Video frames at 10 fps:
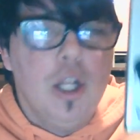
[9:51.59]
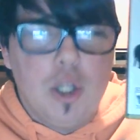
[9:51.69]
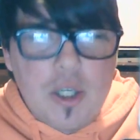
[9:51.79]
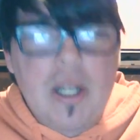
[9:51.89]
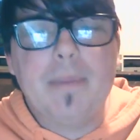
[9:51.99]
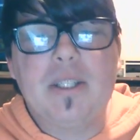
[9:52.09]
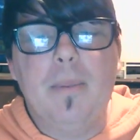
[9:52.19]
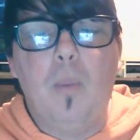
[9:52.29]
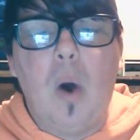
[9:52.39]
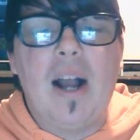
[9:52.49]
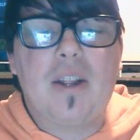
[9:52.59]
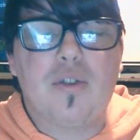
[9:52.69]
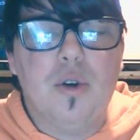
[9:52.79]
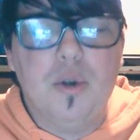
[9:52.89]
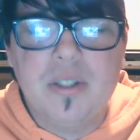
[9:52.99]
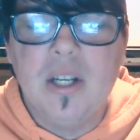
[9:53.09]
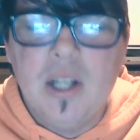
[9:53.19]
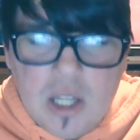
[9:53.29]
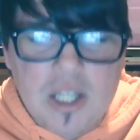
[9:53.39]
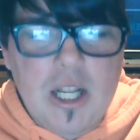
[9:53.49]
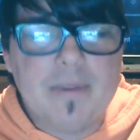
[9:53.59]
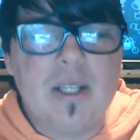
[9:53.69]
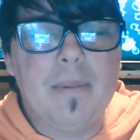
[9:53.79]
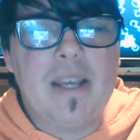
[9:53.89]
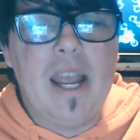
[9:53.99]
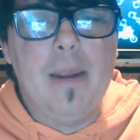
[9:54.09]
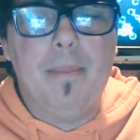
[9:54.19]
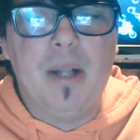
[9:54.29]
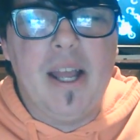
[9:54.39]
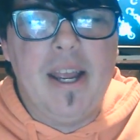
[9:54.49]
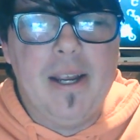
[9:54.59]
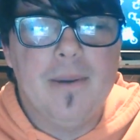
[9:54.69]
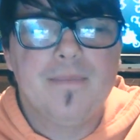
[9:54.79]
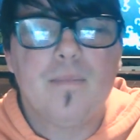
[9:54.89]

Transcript: Look up some walkthroughs, look up some gameplay.